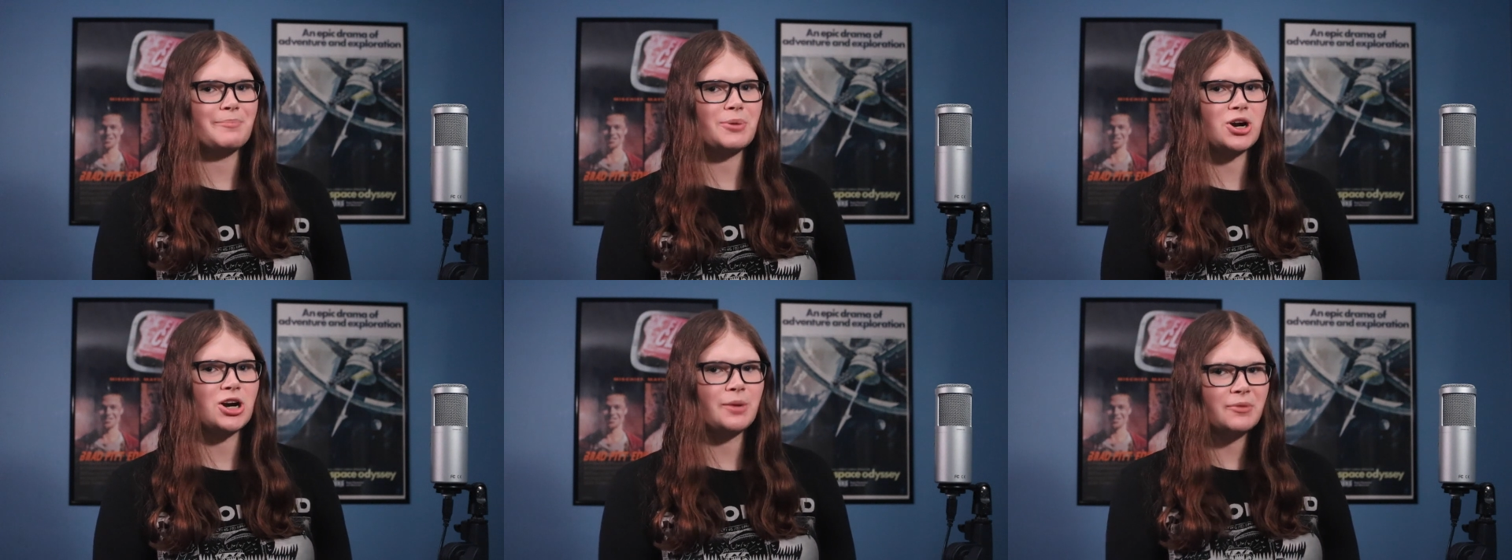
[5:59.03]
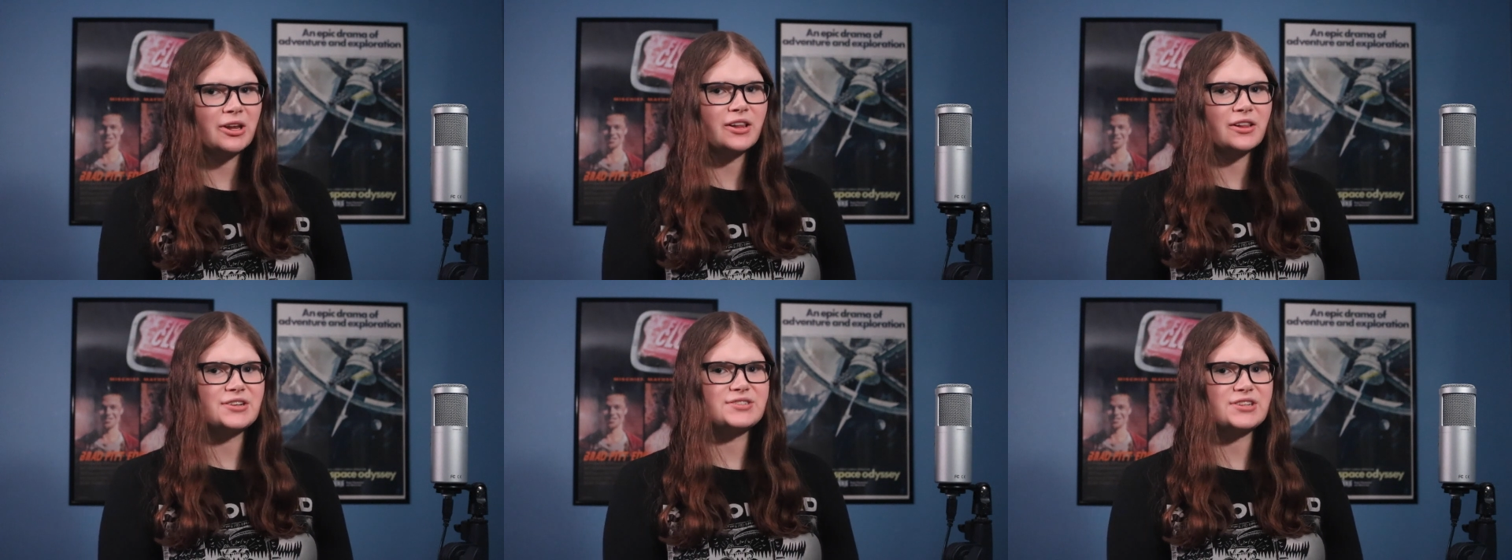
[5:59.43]

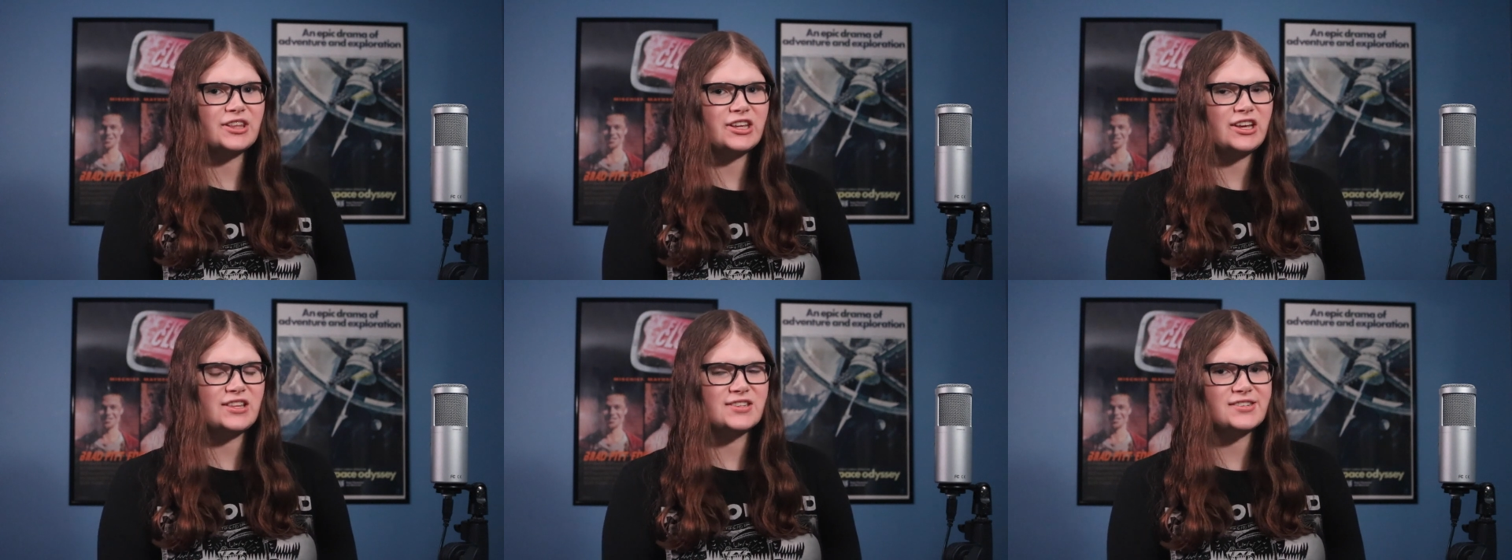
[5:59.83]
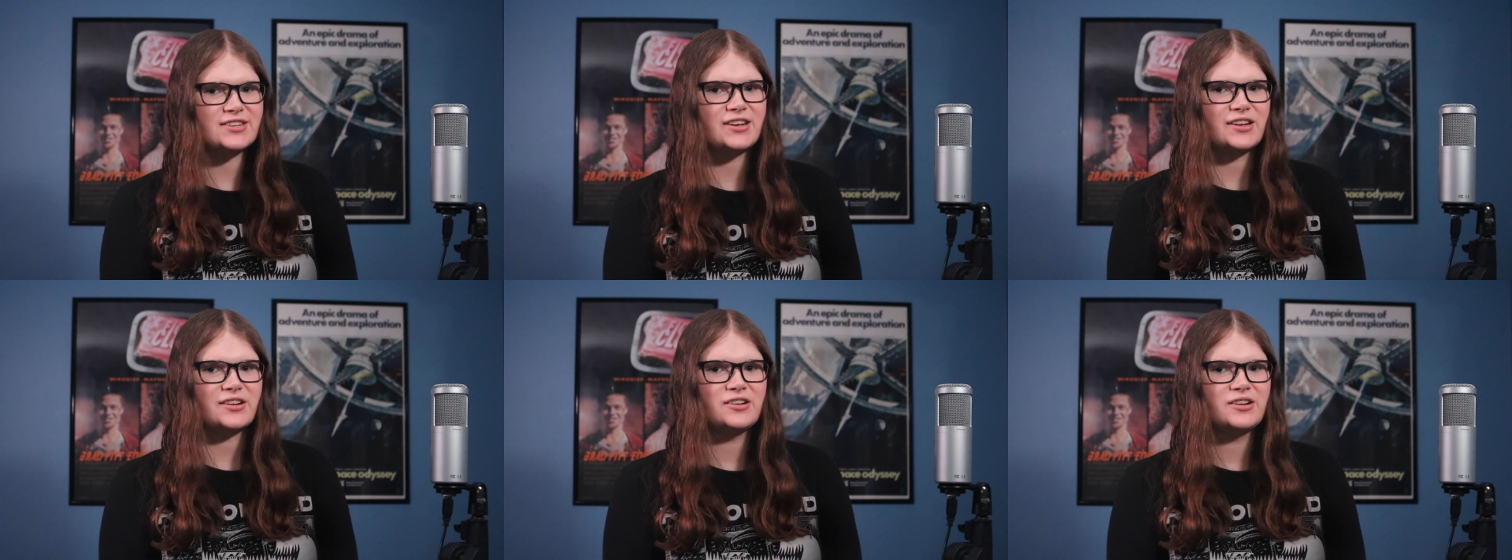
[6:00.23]
permanently to the
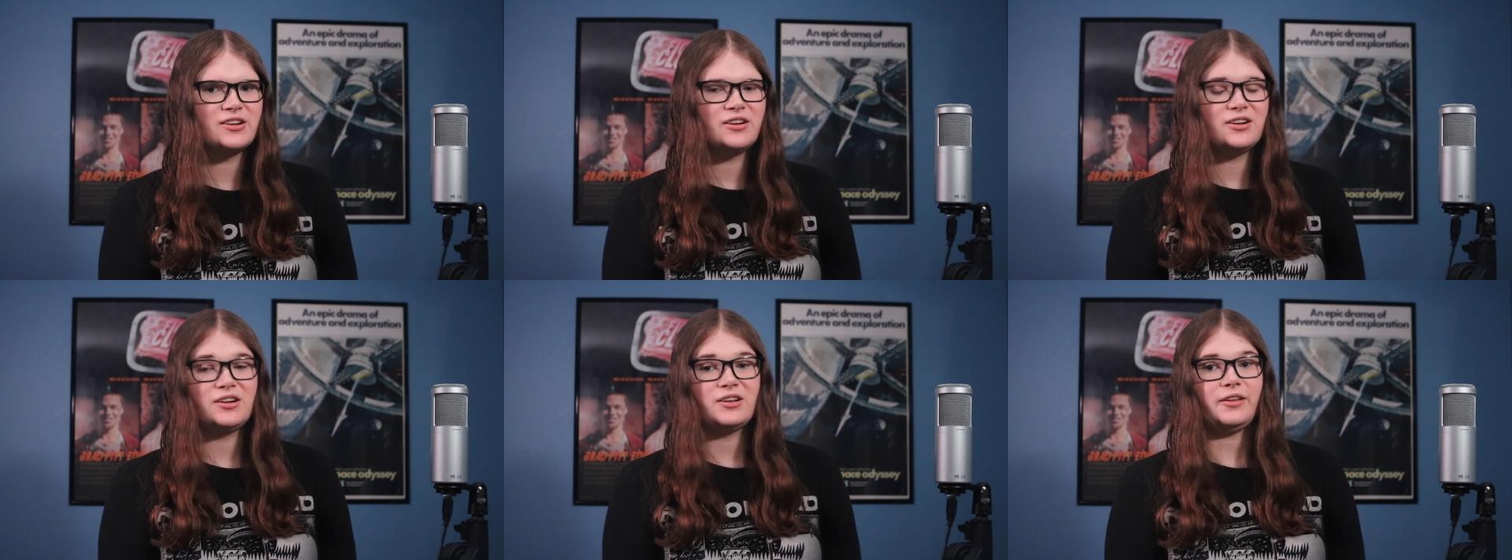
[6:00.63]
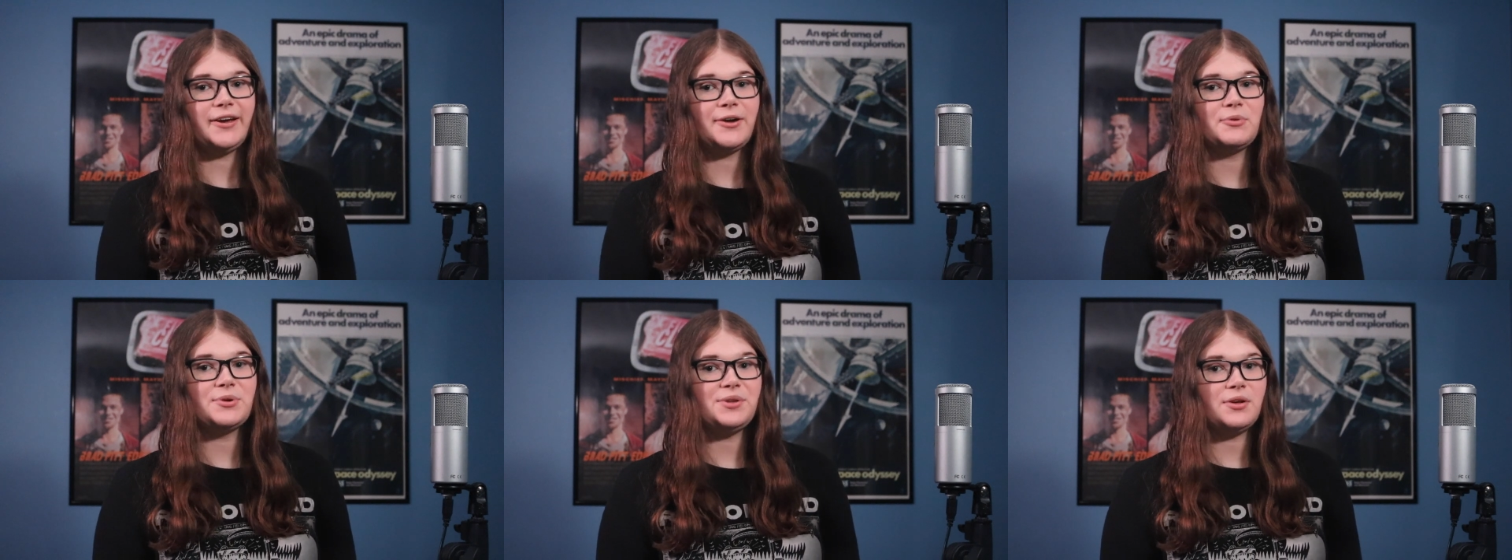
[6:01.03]
incident
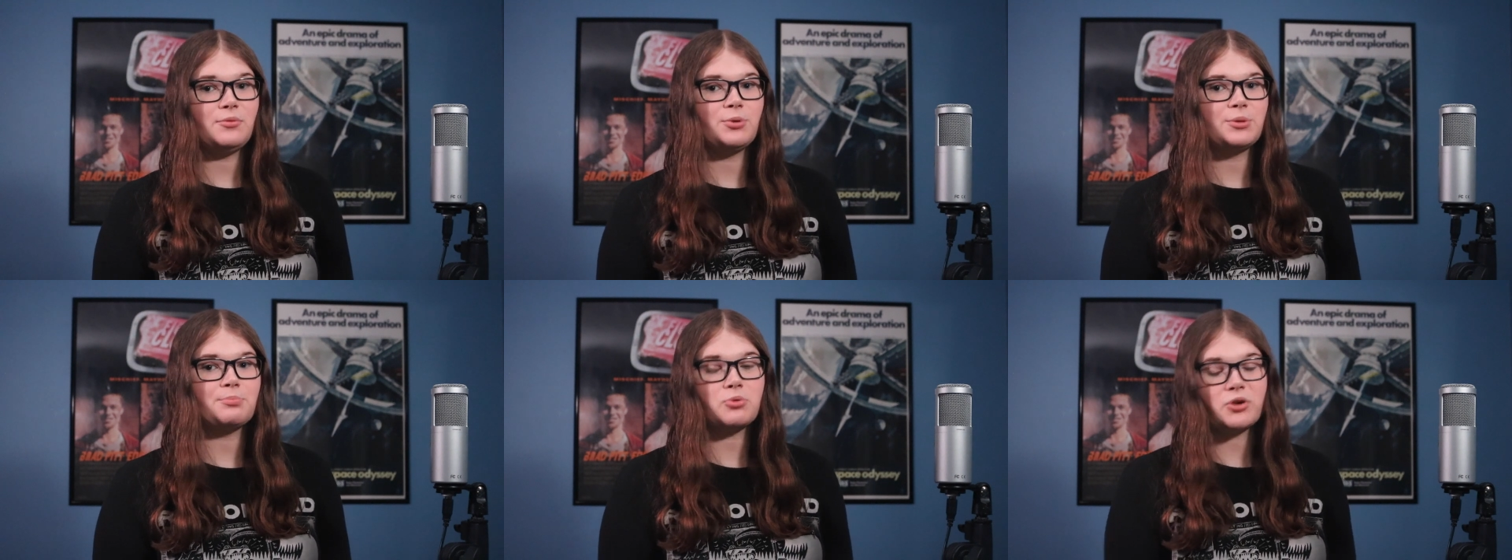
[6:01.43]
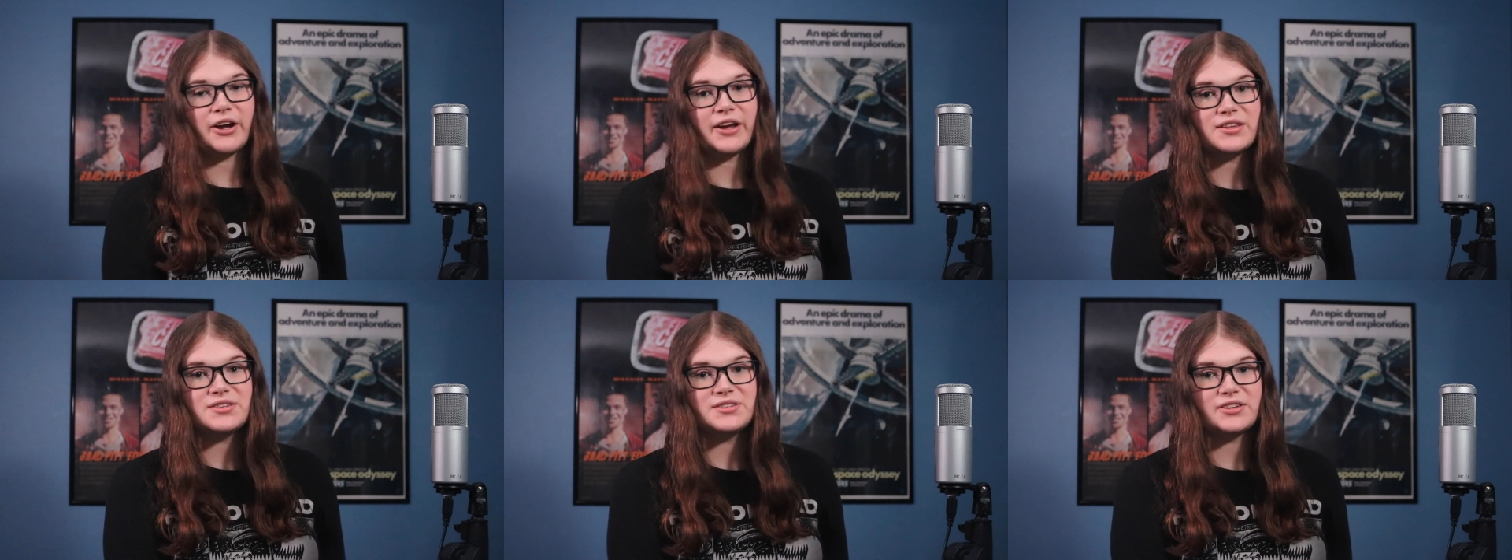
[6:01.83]
like we did with
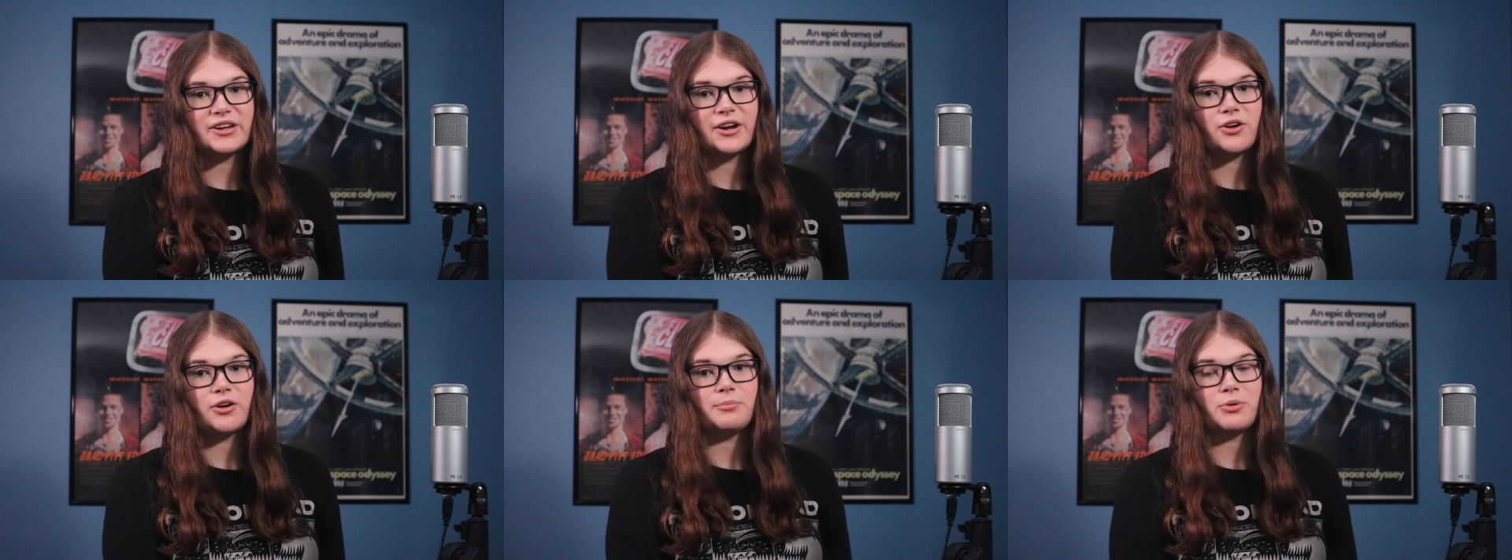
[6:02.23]
Bryan Singer and